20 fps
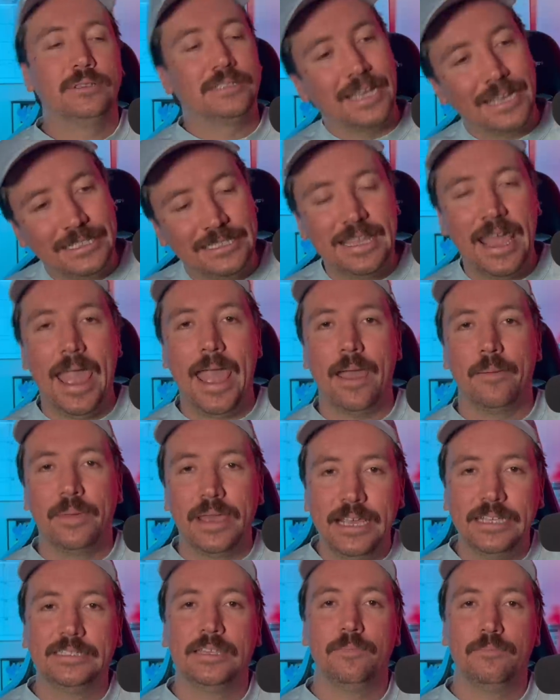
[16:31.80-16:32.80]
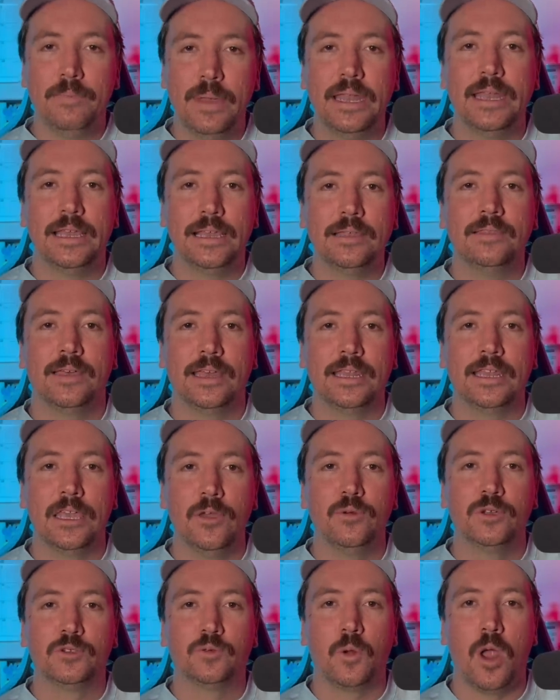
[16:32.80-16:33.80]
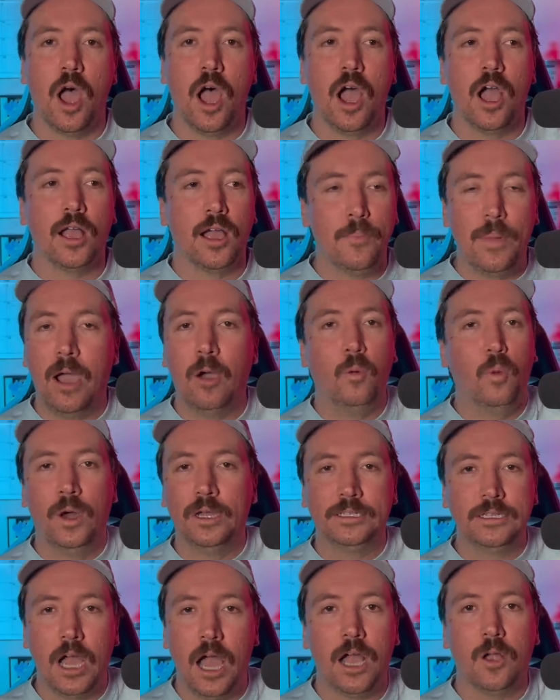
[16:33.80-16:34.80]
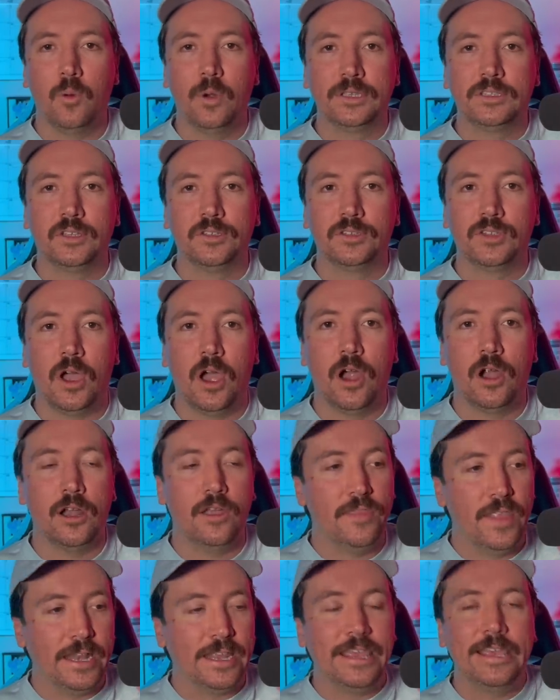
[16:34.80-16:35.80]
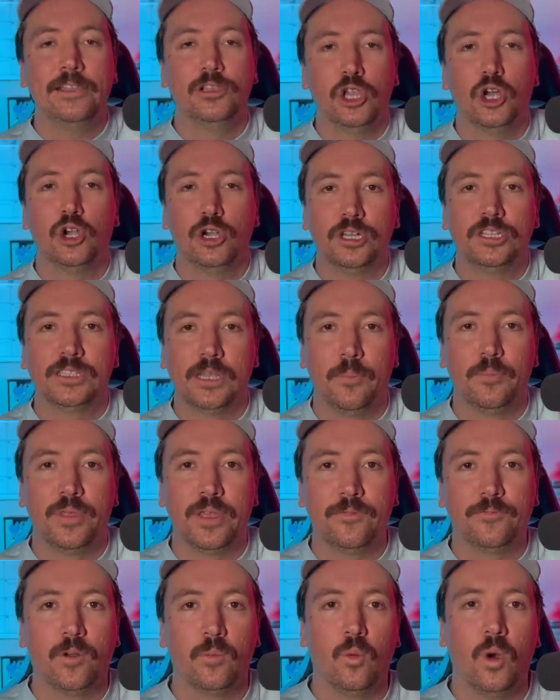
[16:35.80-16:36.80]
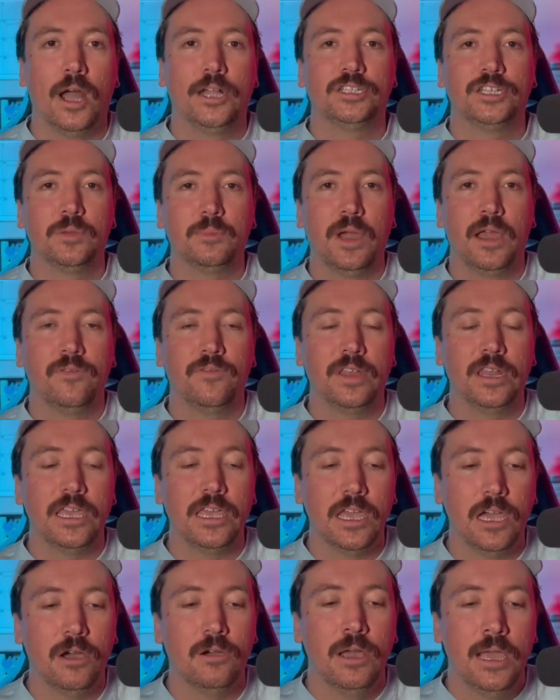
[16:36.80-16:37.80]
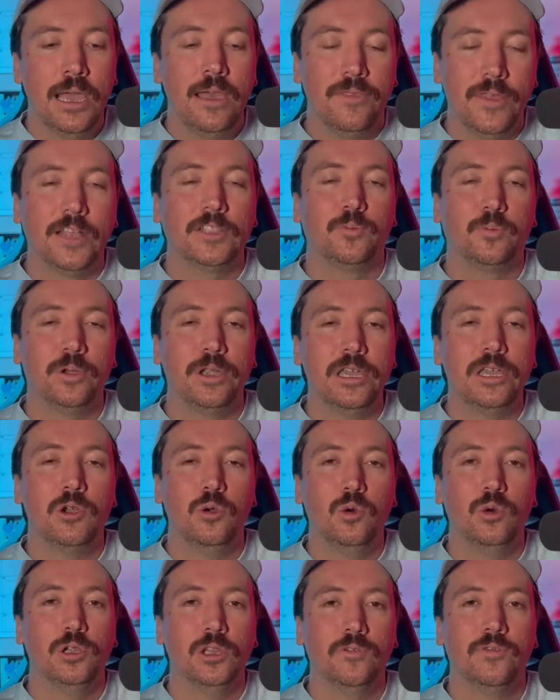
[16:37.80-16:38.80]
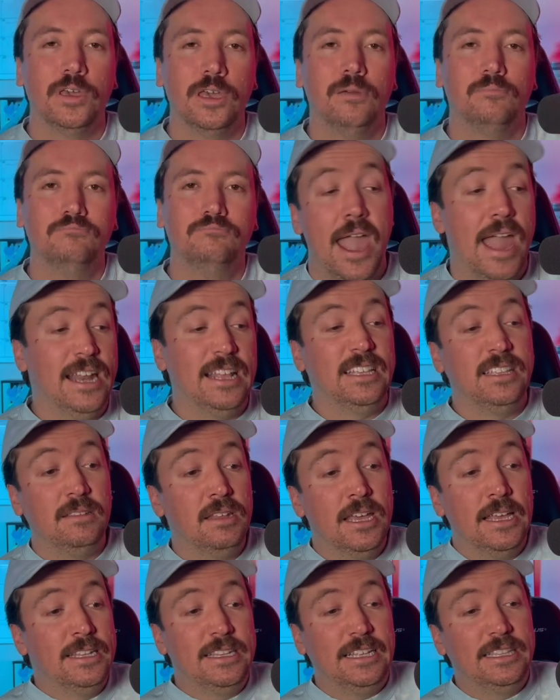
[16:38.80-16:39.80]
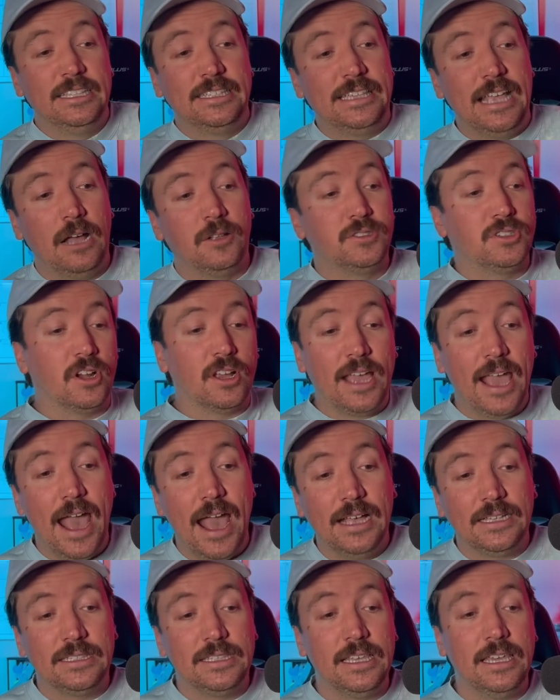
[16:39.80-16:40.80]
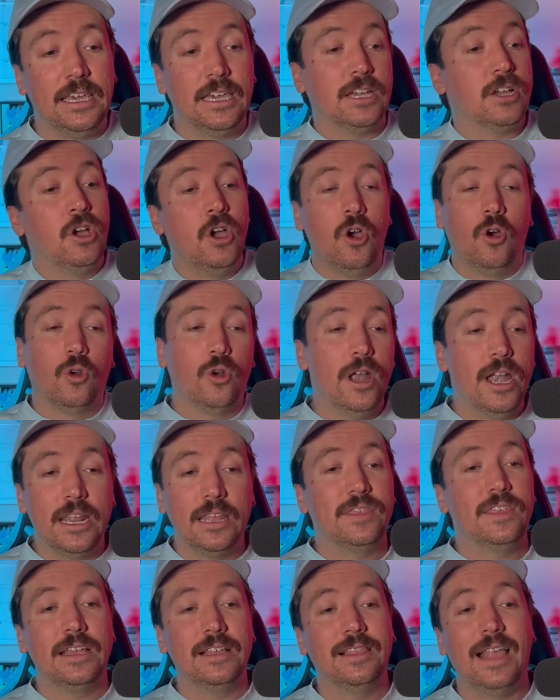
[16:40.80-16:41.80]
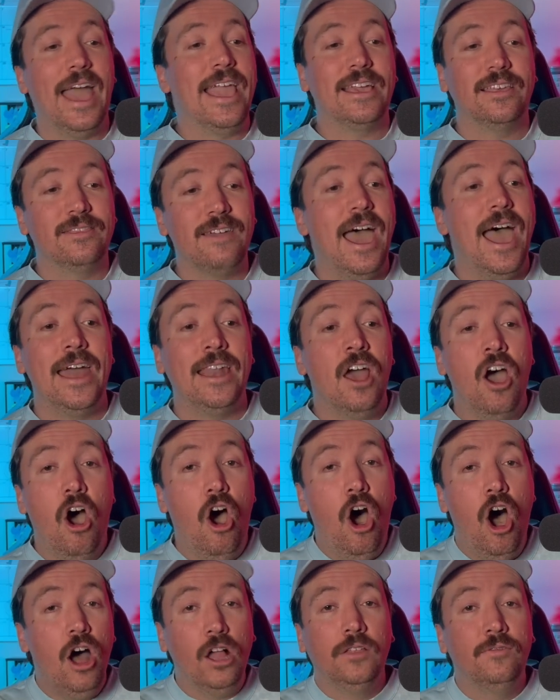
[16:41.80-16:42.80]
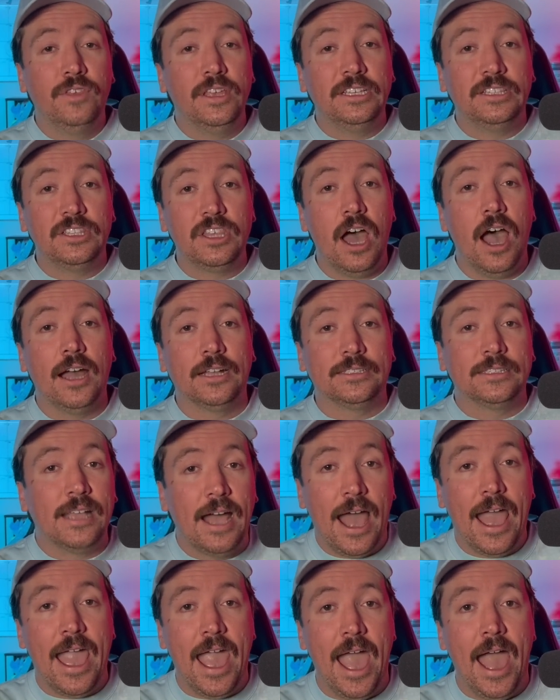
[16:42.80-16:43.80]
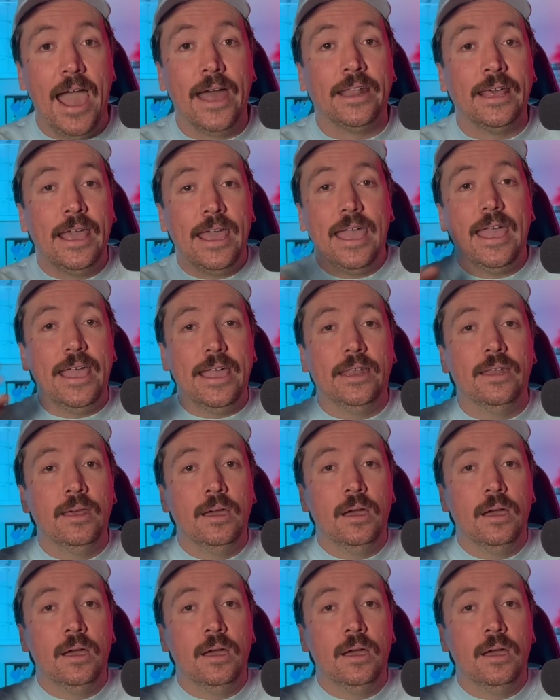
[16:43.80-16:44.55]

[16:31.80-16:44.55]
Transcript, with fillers: like, damn, he's admitting that he was wrong about what dog whistles are and that he learned something from watching my video. That's pretty cool of him. And he didn't sound sarcastic or anything like that. All of these thoughts I had in